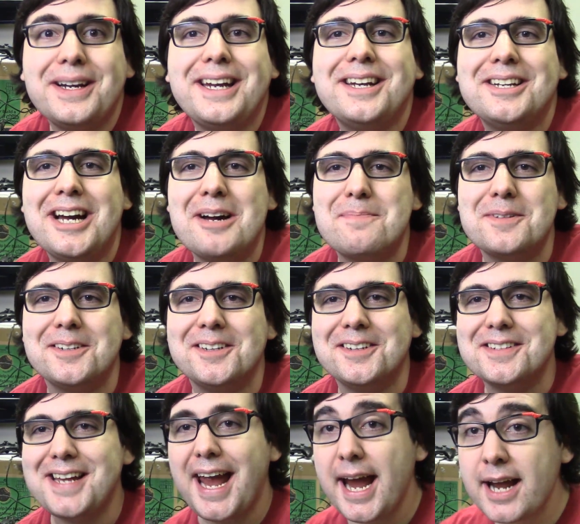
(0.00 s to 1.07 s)
again,
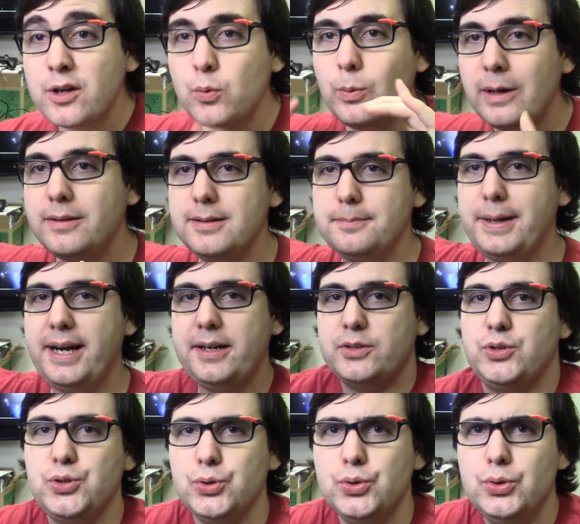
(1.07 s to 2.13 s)
Hoppers, and welcome
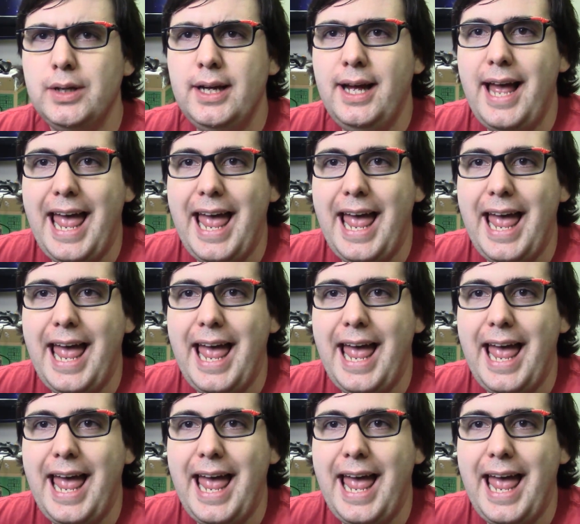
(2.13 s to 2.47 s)
back to